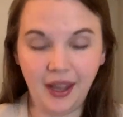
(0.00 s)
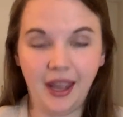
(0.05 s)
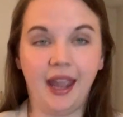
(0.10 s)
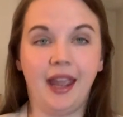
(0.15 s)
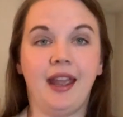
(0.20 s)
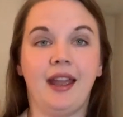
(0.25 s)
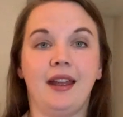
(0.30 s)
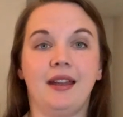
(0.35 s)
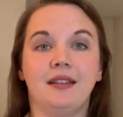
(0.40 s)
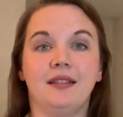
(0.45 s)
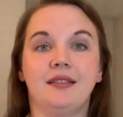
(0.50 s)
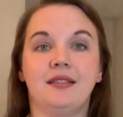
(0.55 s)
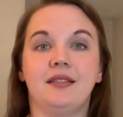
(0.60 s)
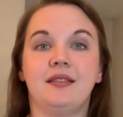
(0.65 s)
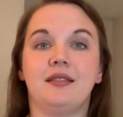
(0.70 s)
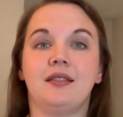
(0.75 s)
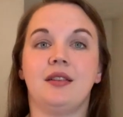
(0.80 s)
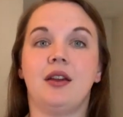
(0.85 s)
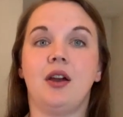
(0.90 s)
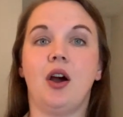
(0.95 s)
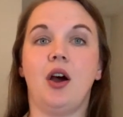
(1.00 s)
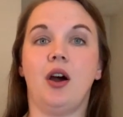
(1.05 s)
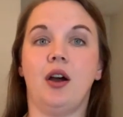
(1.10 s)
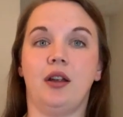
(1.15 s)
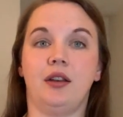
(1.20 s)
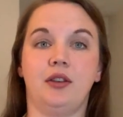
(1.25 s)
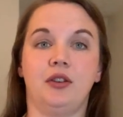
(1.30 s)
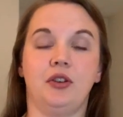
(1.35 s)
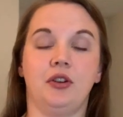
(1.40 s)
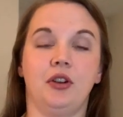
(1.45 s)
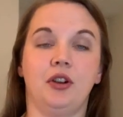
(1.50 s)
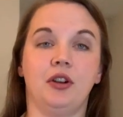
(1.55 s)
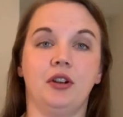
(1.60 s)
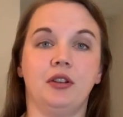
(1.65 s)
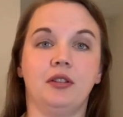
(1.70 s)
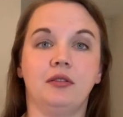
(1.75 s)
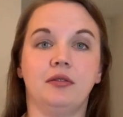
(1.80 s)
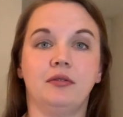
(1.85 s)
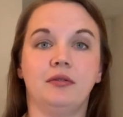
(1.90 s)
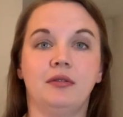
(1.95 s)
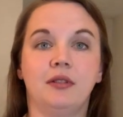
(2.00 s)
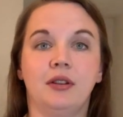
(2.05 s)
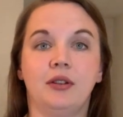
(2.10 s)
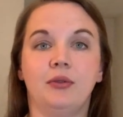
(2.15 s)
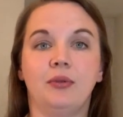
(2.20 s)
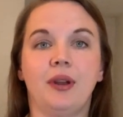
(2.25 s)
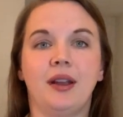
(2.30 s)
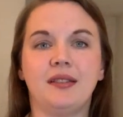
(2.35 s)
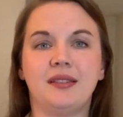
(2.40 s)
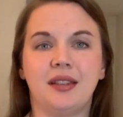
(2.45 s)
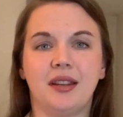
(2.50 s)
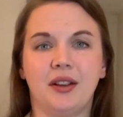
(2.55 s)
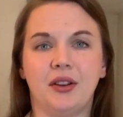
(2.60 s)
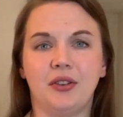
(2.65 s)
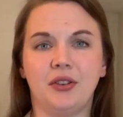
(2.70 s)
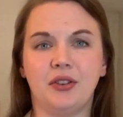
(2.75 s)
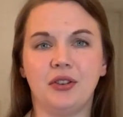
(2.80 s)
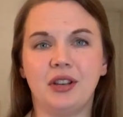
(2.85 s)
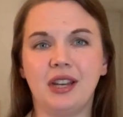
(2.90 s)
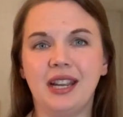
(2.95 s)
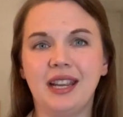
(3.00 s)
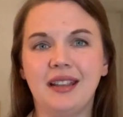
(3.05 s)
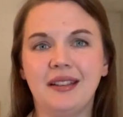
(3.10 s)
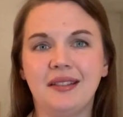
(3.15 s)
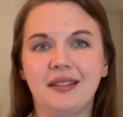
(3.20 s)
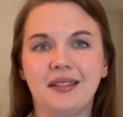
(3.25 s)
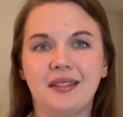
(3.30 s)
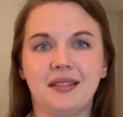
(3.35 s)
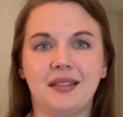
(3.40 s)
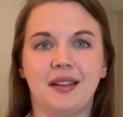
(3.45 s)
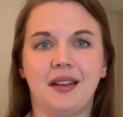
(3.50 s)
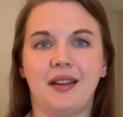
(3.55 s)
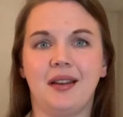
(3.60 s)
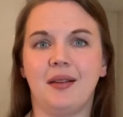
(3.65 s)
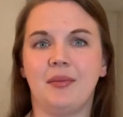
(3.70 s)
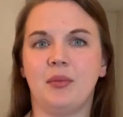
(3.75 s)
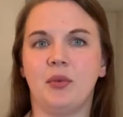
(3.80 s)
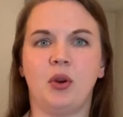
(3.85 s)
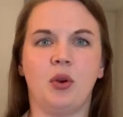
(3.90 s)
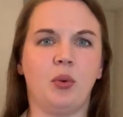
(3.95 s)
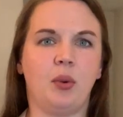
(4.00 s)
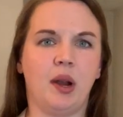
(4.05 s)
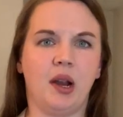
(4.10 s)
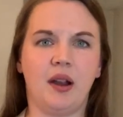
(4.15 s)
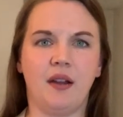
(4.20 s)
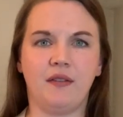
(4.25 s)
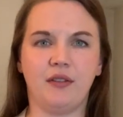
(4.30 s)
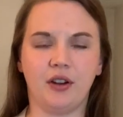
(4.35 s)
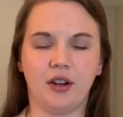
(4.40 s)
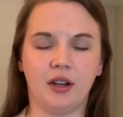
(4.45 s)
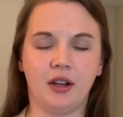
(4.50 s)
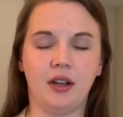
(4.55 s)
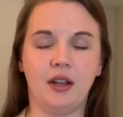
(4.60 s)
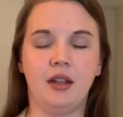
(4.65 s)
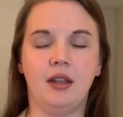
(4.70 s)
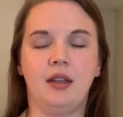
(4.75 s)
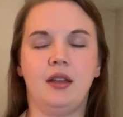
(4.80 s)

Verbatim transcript: hands on your, resting on your knees um, or wherever.